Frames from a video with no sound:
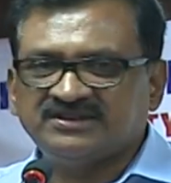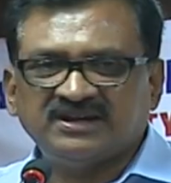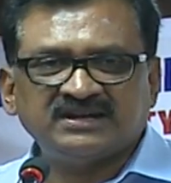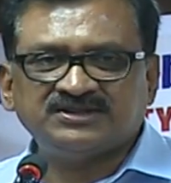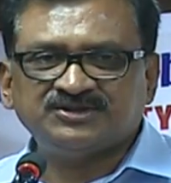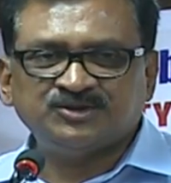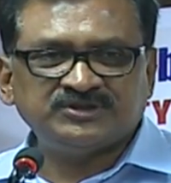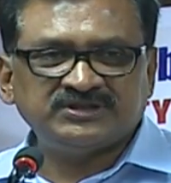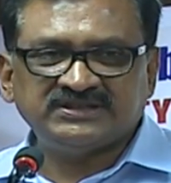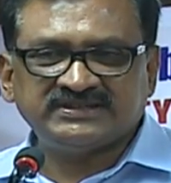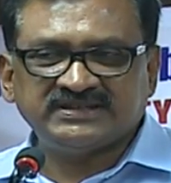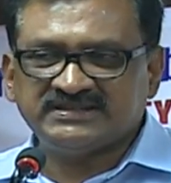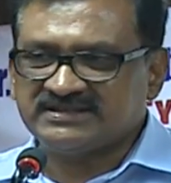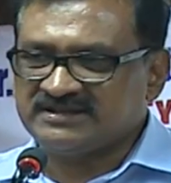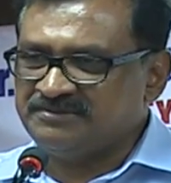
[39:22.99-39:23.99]
not social
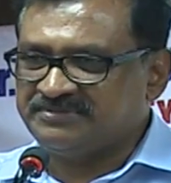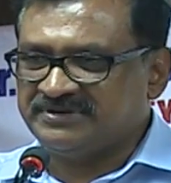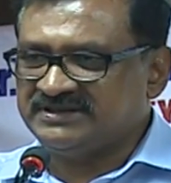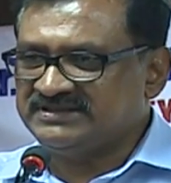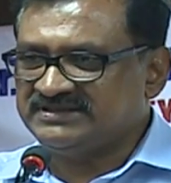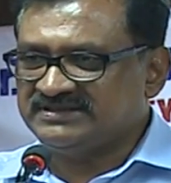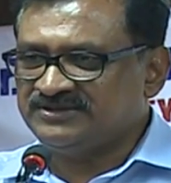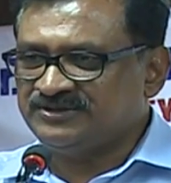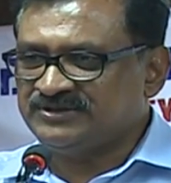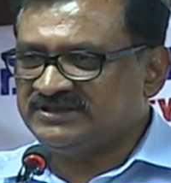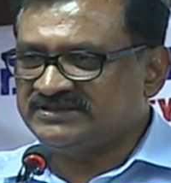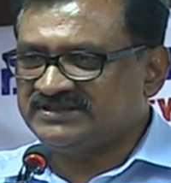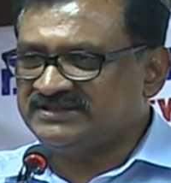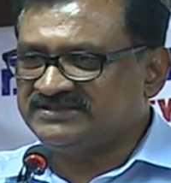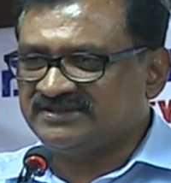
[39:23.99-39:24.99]
science companies,
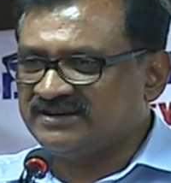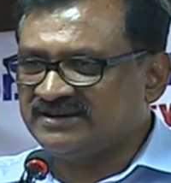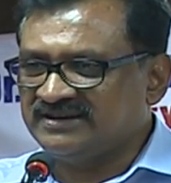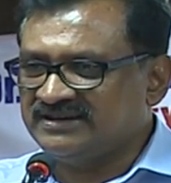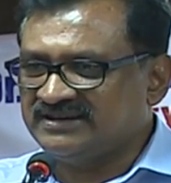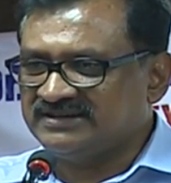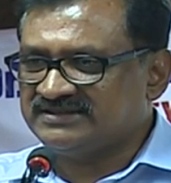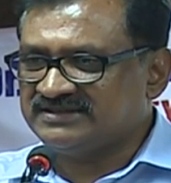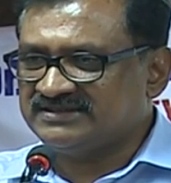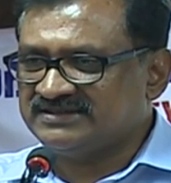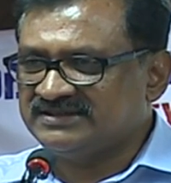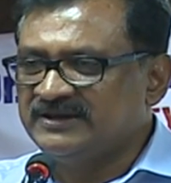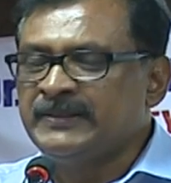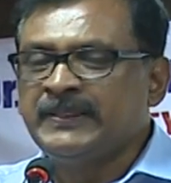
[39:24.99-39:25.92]
social science organizations.